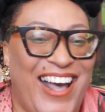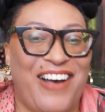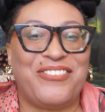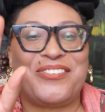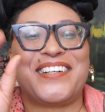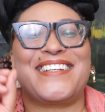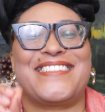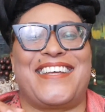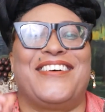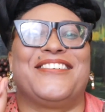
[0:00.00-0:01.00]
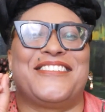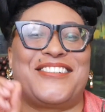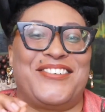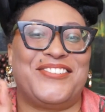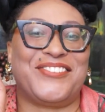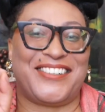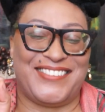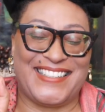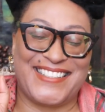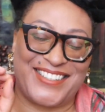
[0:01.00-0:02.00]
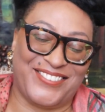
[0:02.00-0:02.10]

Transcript: gonna break it down. Don't worry.